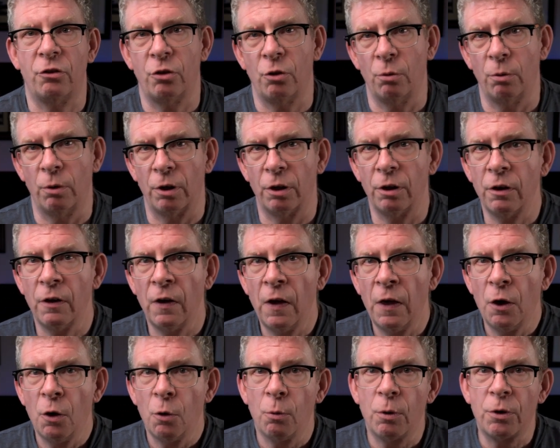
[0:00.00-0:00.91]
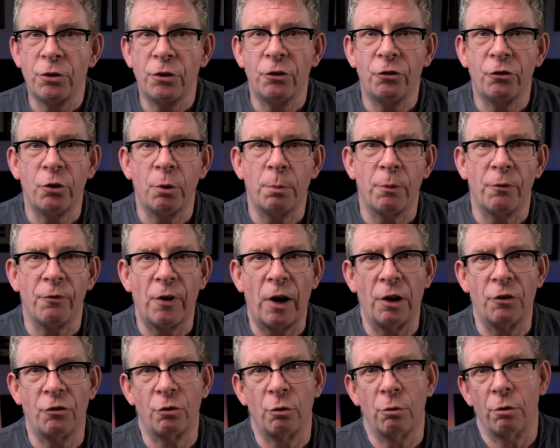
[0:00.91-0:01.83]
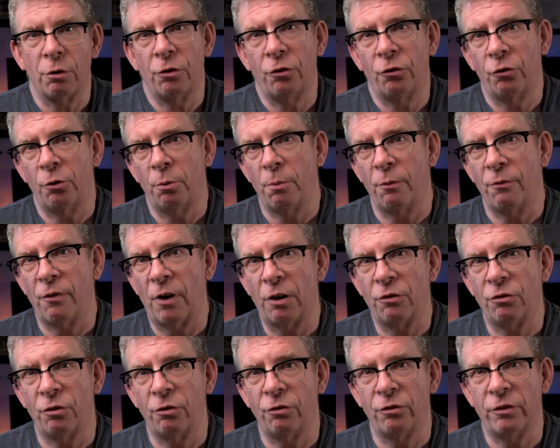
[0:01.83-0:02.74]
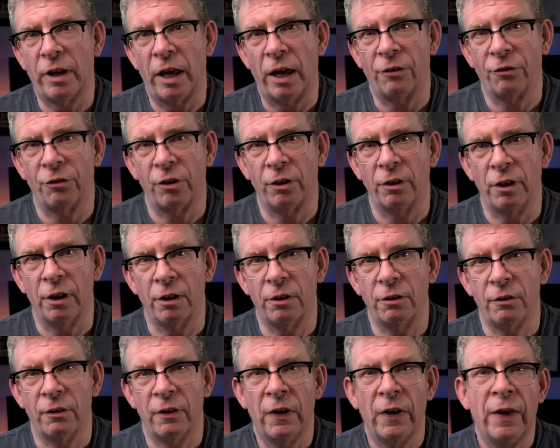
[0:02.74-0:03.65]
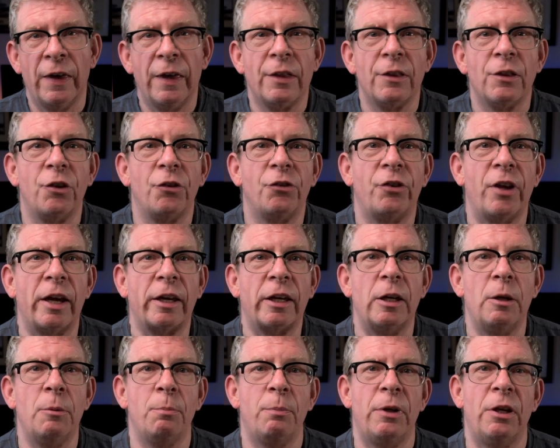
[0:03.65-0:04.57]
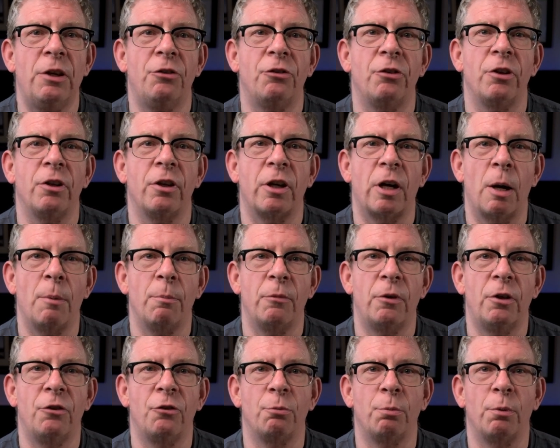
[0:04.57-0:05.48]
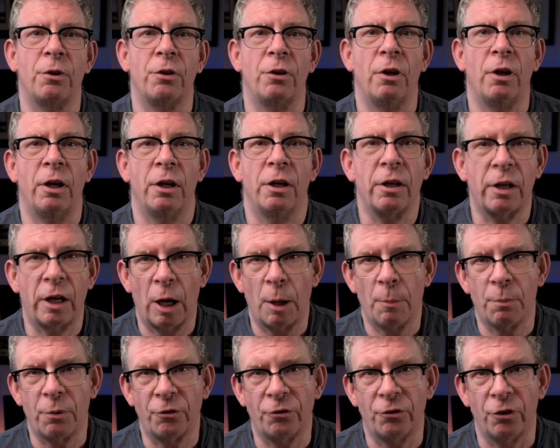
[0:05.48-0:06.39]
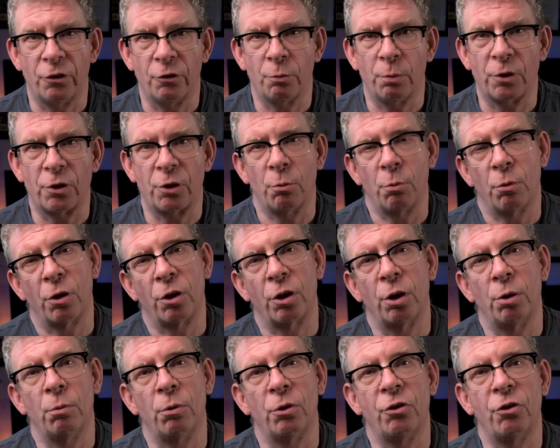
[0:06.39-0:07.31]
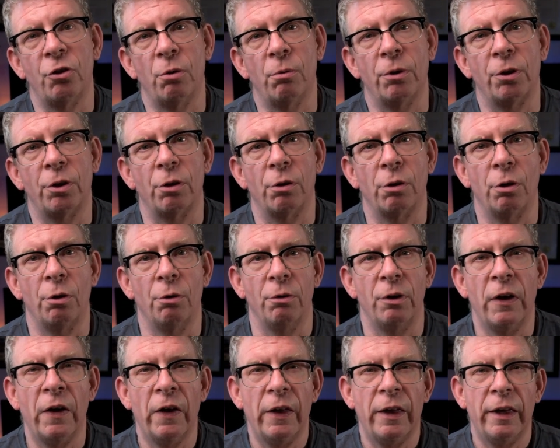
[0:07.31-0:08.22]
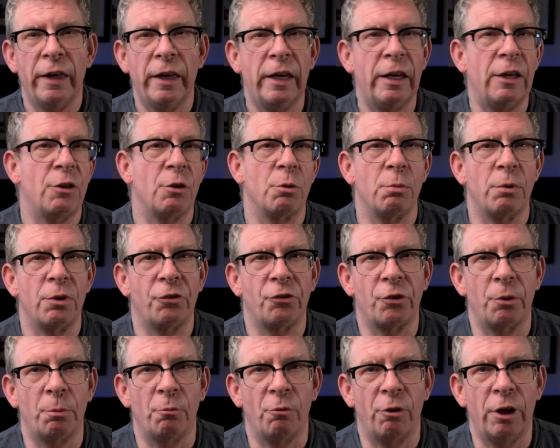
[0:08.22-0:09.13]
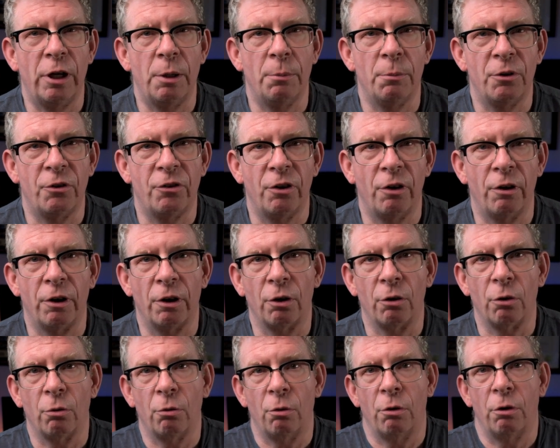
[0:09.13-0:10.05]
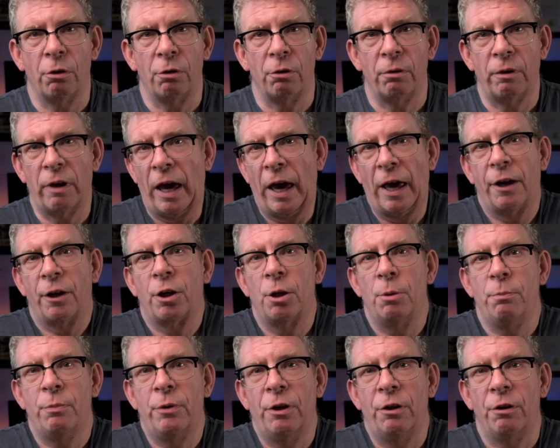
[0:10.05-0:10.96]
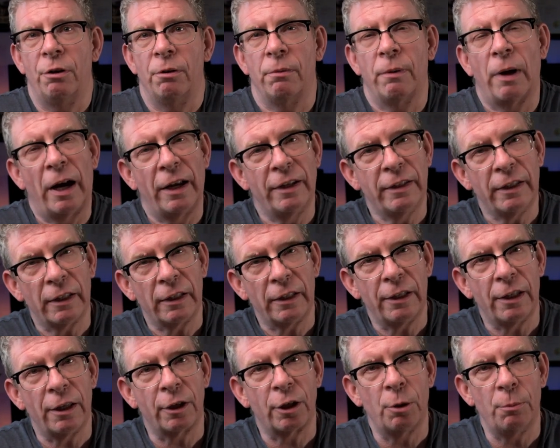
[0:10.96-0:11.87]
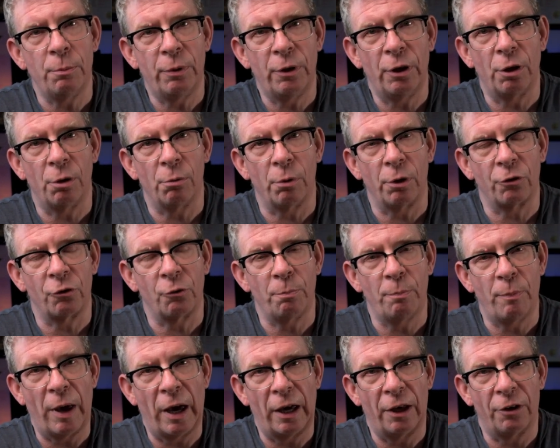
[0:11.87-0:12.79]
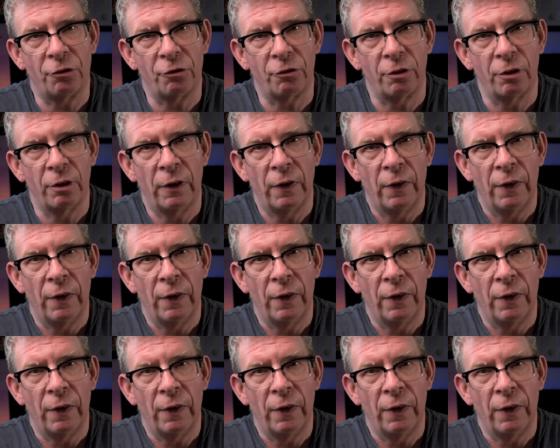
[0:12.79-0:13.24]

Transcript: tour with the supervisor or the supervisor's designate. The second piece encompasses what the worker will do on their own, either with some reading material or at a computer. Ideally, a computer works best,